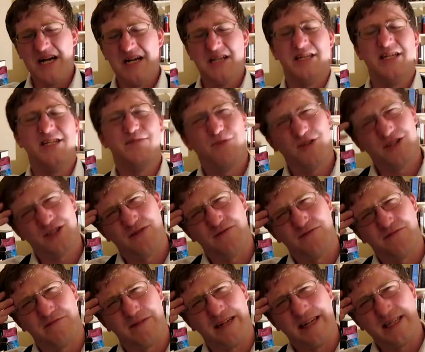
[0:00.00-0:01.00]
These books are
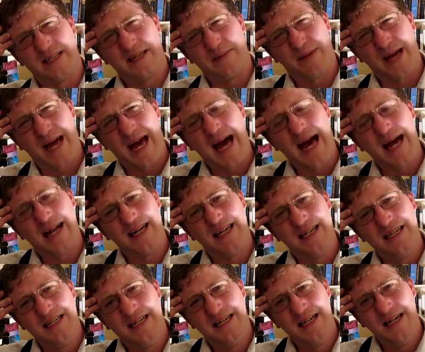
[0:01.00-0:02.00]
really bad.
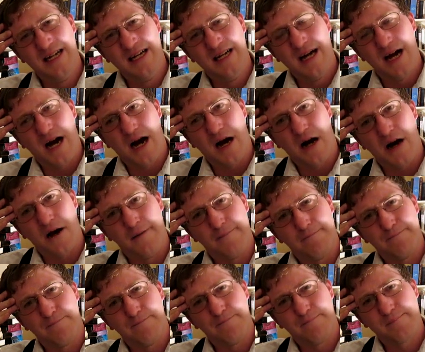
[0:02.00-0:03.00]

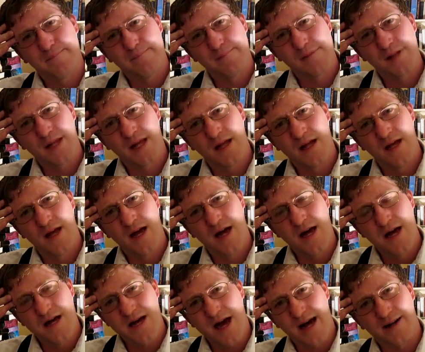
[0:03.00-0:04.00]

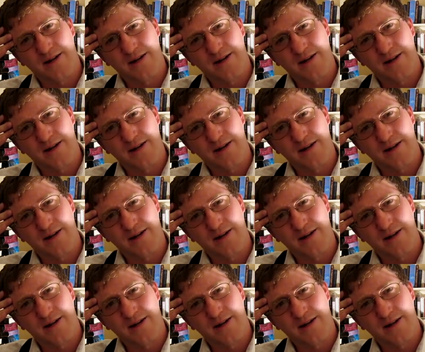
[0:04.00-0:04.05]
I